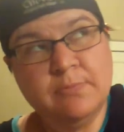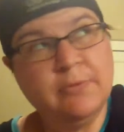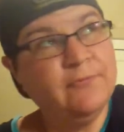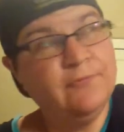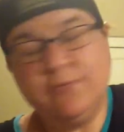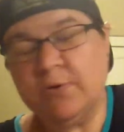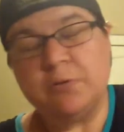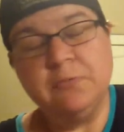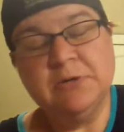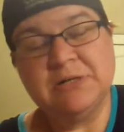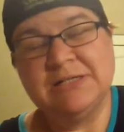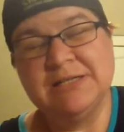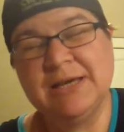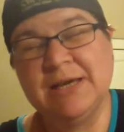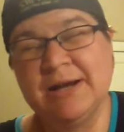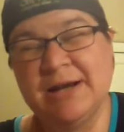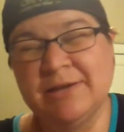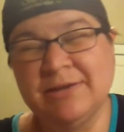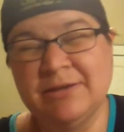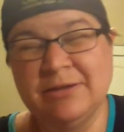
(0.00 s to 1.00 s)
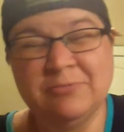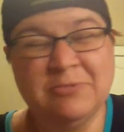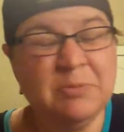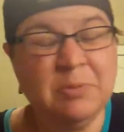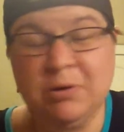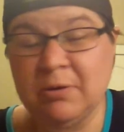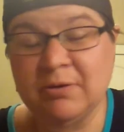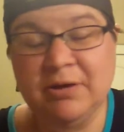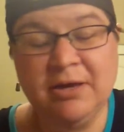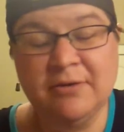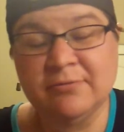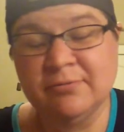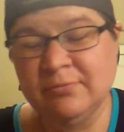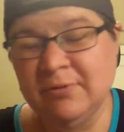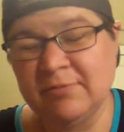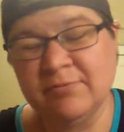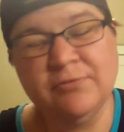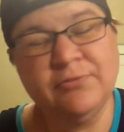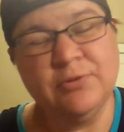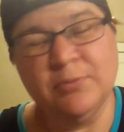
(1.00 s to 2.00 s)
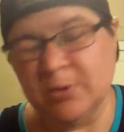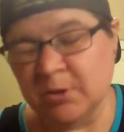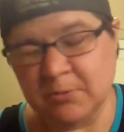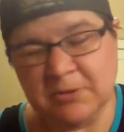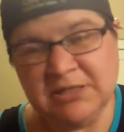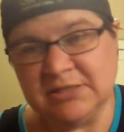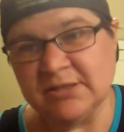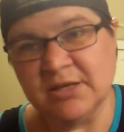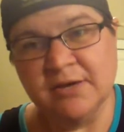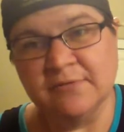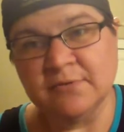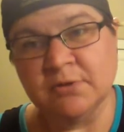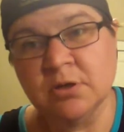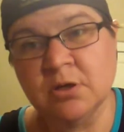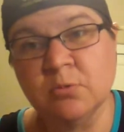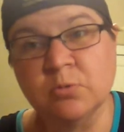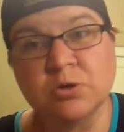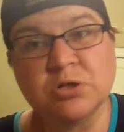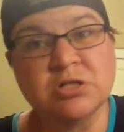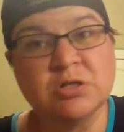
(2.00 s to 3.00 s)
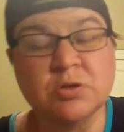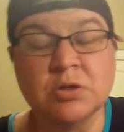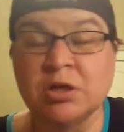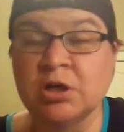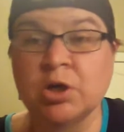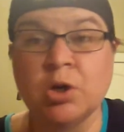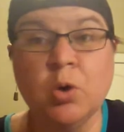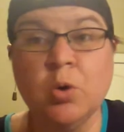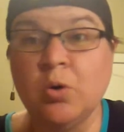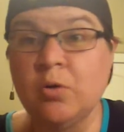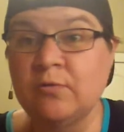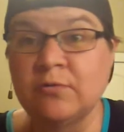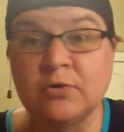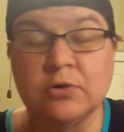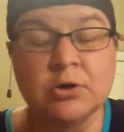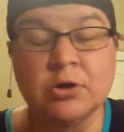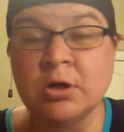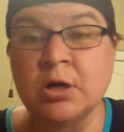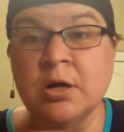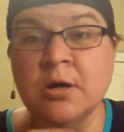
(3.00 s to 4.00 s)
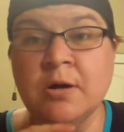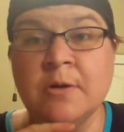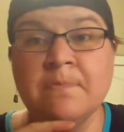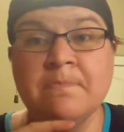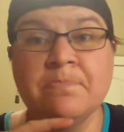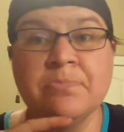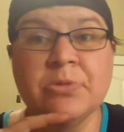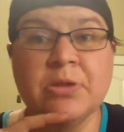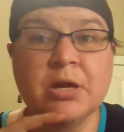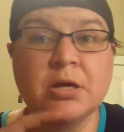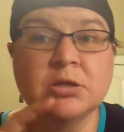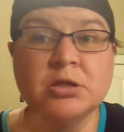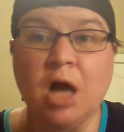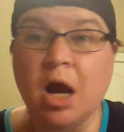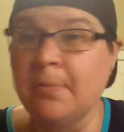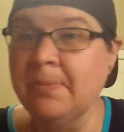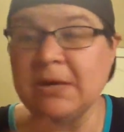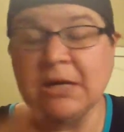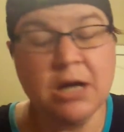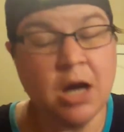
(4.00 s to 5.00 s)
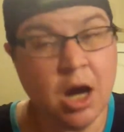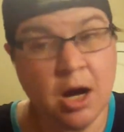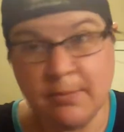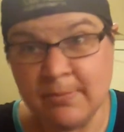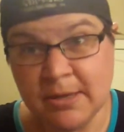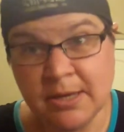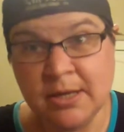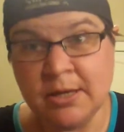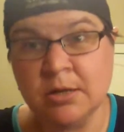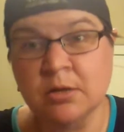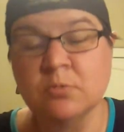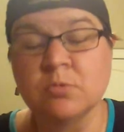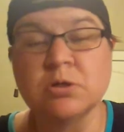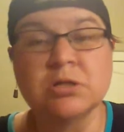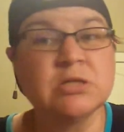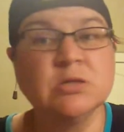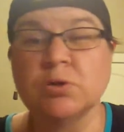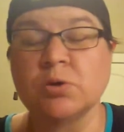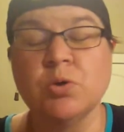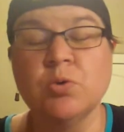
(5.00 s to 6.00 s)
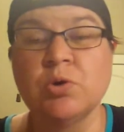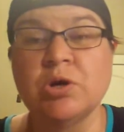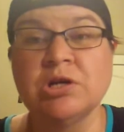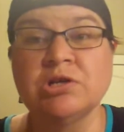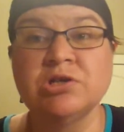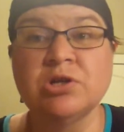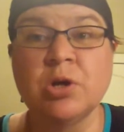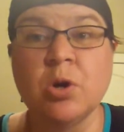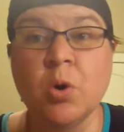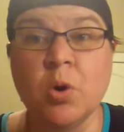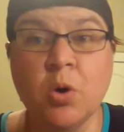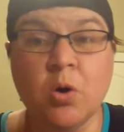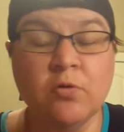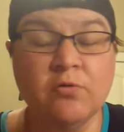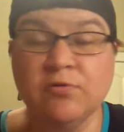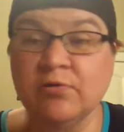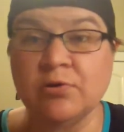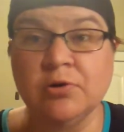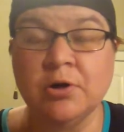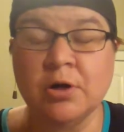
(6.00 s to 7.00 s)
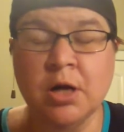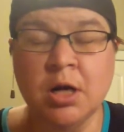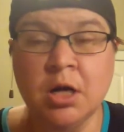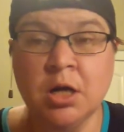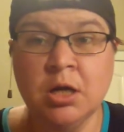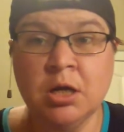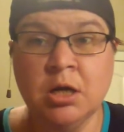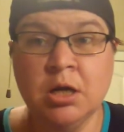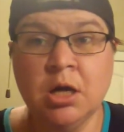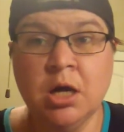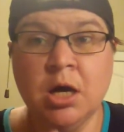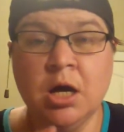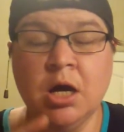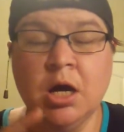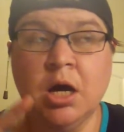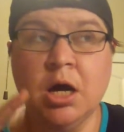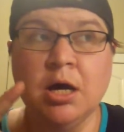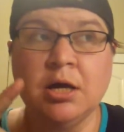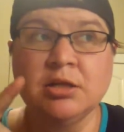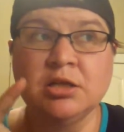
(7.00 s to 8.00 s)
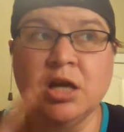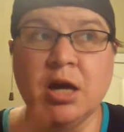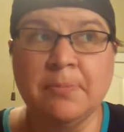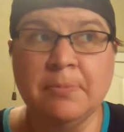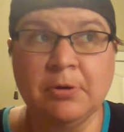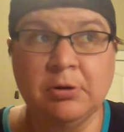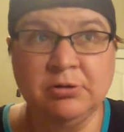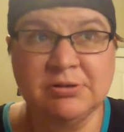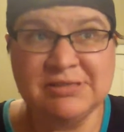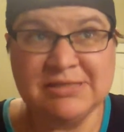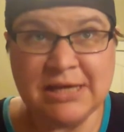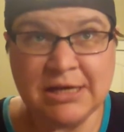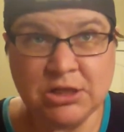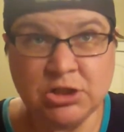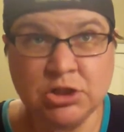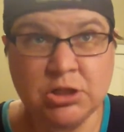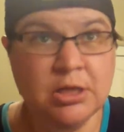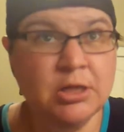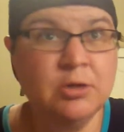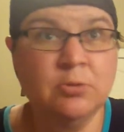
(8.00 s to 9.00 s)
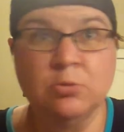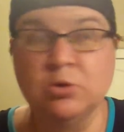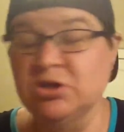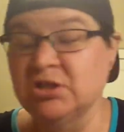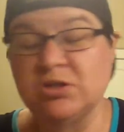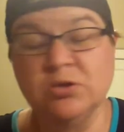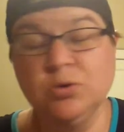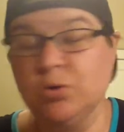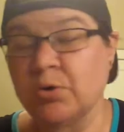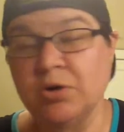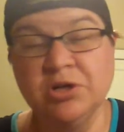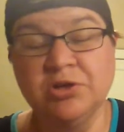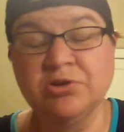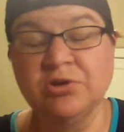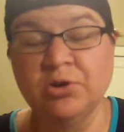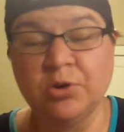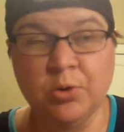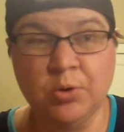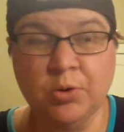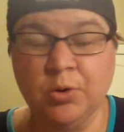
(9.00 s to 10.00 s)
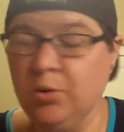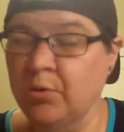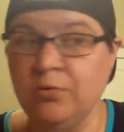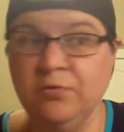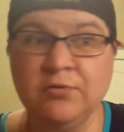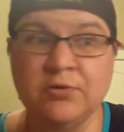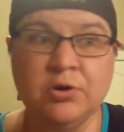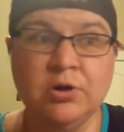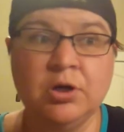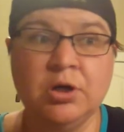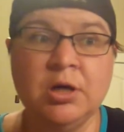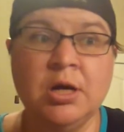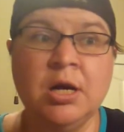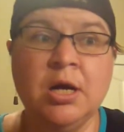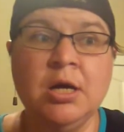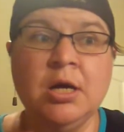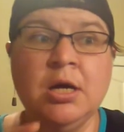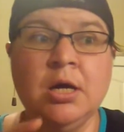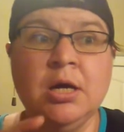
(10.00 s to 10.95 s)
before we're done, I think we have a few more weeks left. We're still going to go over topic comment, we're still going to go over topicalization, we're still going to go over